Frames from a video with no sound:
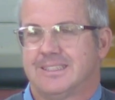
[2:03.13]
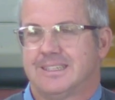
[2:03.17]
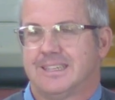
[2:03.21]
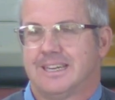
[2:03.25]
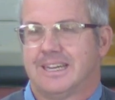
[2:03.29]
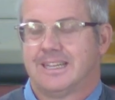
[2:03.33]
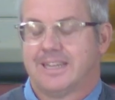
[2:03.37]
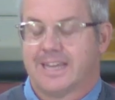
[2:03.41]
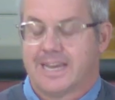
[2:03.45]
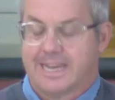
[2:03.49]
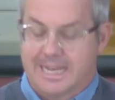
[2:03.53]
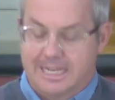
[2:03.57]

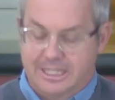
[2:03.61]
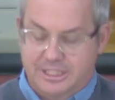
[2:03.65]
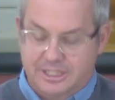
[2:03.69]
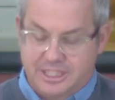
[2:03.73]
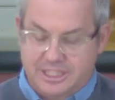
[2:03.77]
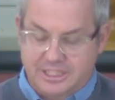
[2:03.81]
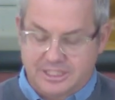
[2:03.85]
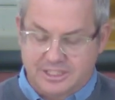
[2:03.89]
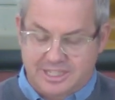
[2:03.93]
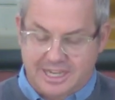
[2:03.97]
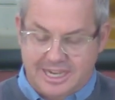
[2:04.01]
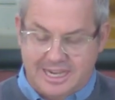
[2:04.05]
And they
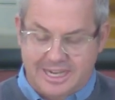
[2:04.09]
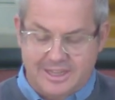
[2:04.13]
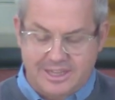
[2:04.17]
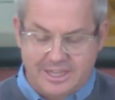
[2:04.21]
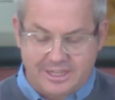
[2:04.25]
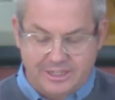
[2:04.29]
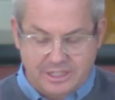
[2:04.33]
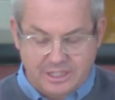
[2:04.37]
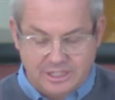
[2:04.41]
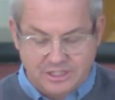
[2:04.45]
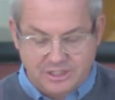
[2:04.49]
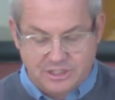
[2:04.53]
actually say
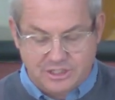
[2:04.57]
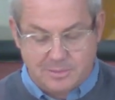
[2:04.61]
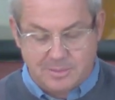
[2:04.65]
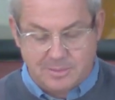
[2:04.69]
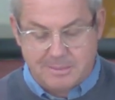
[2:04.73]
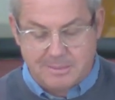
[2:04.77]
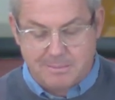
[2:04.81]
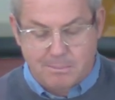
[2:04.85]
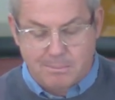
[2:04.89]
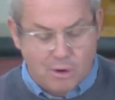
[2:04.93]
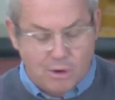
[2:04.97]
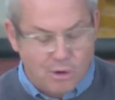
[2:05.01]
there needs to
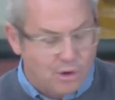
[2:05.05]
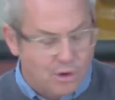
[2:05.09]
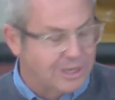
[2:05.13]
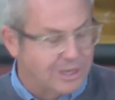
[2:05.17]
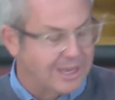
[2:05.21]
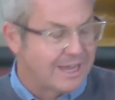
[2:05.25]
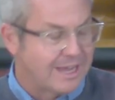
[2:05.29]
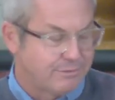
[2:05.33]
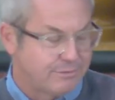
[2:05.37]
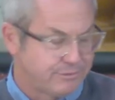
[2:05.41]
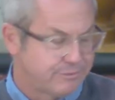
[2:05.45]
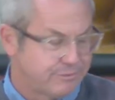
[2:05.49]
be more
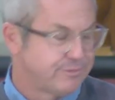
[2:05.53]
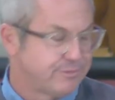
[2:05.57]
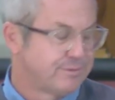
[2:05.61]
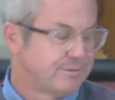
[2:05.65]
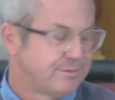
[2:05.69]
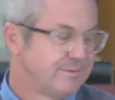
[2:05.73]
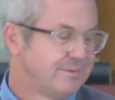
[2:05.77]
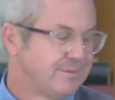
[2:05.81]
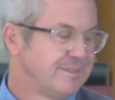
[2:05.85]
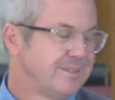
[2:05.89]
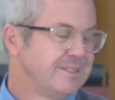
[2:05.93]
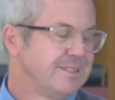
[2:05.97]

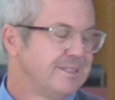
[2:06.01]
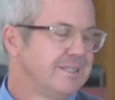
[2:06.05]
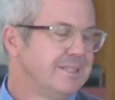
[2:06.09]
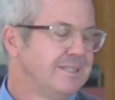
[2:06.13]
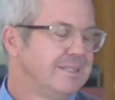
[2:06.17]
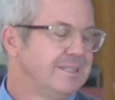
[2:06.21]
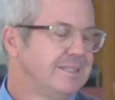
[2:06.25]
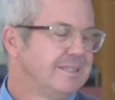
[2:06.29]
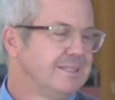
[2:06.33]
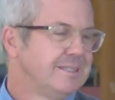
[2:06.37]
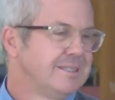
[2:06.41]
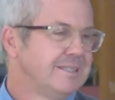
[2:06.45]
love.
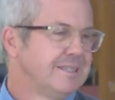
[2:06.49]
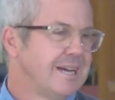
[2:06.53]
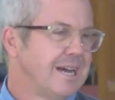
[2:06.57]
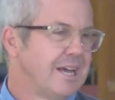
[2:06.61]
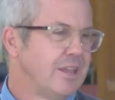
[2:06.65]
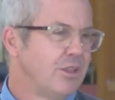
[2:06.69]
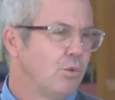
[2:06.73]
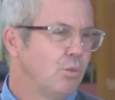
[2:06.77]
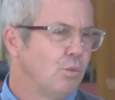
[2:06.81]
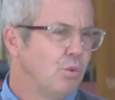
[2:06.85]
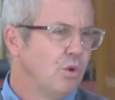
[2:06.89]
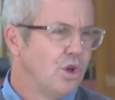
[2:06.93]

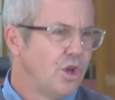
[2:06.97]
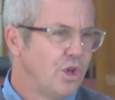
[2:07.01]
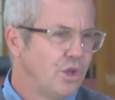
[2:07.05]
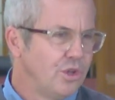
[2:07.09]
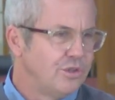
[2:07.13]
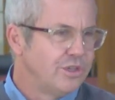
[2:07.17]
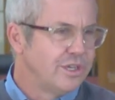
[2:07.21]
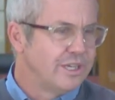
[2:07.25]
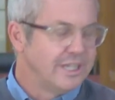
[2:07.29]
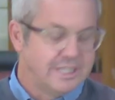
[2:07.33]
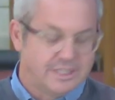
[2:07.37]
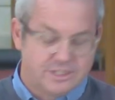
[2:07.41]
Uh, the
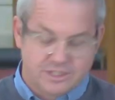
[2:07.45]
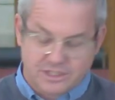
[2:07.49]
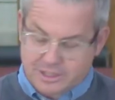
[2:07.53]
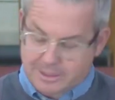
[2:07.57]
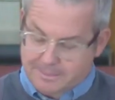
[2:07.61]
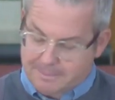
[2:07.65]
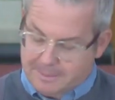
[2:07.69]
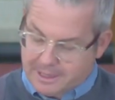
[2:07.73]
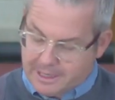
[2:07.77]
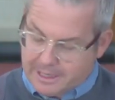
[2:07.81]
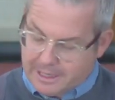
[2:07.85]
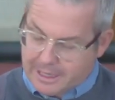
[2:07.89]
world needs
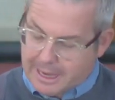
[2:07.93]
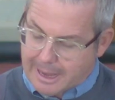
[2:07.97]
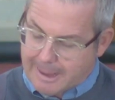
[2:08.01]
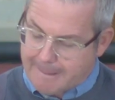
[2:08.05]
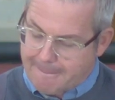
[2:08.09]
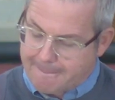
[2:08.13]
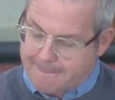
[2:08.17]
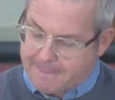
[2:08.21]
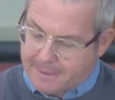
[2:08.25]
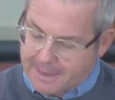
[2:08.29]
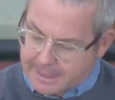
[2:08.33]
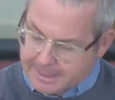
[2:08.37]
to be
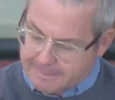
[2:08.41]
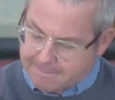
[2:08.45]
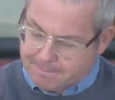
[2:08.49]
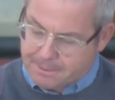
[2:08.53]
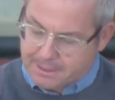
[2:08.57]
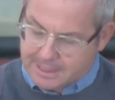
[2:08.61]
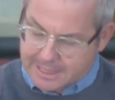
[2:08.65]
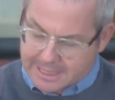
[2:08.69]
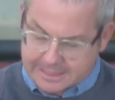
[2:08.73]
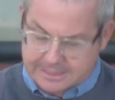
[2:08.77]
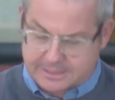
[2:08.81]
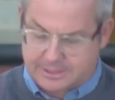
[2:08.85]
a better
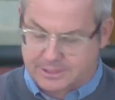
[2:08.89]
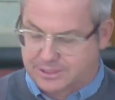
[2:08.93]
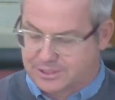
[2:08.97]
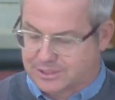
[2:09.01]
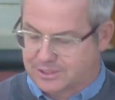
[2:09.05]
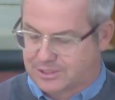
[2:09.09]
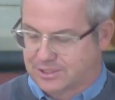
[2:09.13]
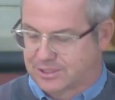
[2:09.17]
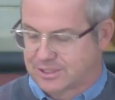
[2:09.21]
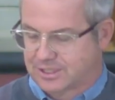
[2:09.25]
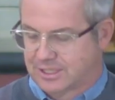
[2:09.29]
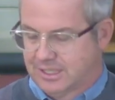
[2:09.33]

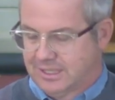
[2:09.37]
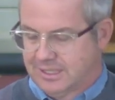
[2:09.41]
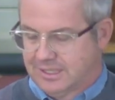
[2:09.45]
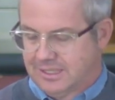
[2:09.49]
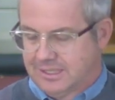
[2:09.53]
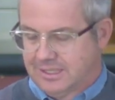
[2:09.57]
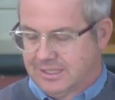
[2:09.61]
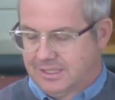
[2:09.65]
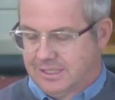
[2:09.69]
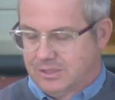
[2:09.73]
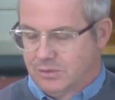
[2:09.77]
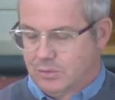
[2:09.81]
place
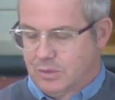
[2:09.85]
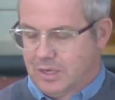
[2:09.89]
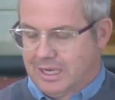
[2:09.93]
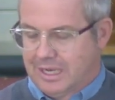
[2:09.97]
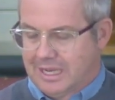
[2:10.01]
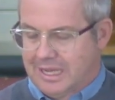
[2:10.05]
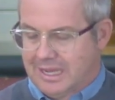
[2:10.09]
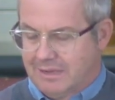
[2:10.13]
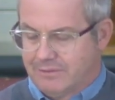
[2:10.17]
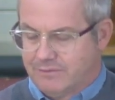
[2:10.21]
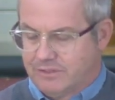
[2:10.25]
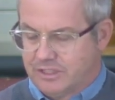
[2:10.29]
where
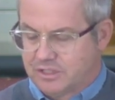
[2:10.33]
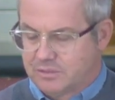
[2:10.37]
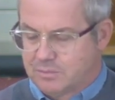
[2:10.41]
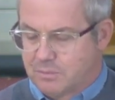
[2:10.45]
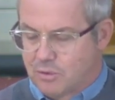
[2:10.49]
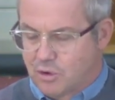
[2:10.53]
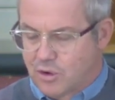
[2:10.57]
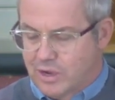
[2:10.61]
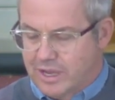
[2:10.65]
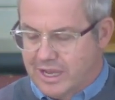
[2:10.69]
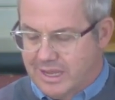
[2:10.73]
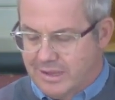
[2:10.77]
love is
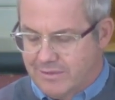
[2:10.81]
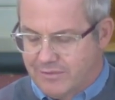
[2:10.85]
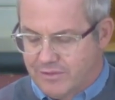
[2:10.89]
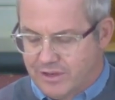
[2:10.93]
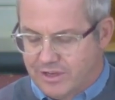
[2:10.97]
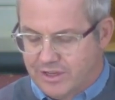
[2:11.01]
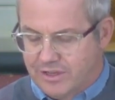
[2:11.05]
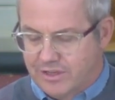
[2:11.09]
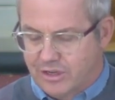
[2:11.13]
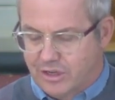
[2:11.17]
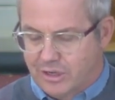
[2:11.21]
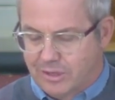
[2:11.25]
more
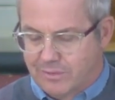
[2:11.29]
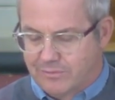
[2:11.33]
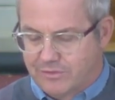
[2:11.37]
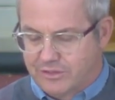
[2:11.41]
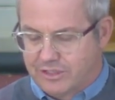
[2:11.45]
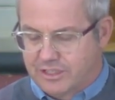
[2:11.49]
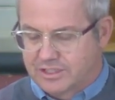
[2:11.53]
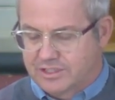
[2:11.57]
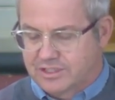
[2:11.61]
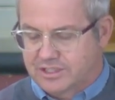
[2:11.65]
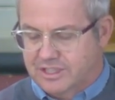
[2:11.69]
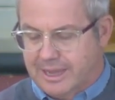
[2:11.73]
evident,
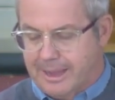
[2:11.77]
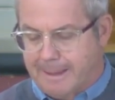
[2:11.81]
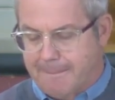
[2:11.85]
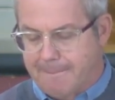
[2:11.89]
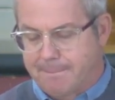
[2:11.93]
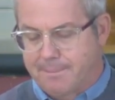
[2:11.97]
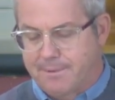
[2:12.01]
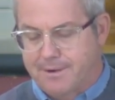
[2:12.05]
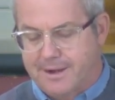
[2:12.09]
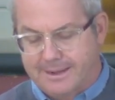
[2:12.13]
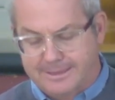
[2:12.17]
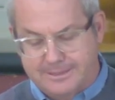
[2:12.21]
obvious,
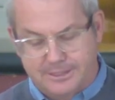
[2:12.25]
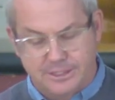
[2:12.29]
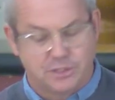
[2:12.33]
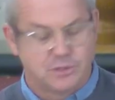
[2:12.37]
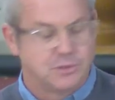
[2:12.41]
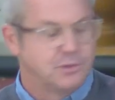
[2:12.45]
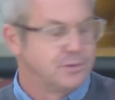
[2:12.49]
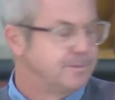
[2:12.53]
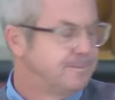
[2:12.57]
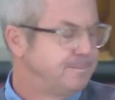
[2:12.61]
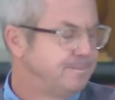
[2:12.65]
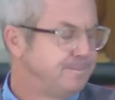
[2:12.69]
and
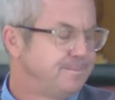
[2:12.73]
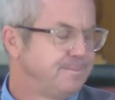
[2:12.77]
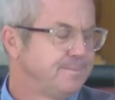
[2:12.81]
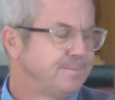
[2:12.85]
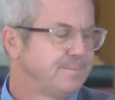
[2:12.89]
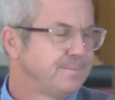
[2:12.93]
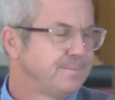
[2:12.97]
practical.